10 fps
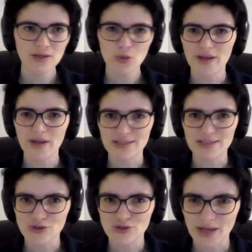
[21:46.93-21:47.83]
where there's
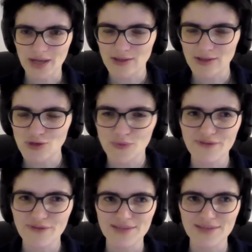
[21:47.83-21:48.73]
a
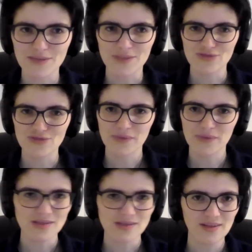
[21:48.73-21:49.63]
2.5 sigma
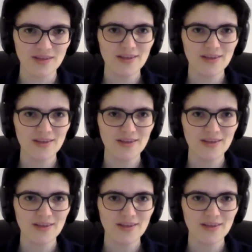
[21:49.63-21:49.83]
discrepancy.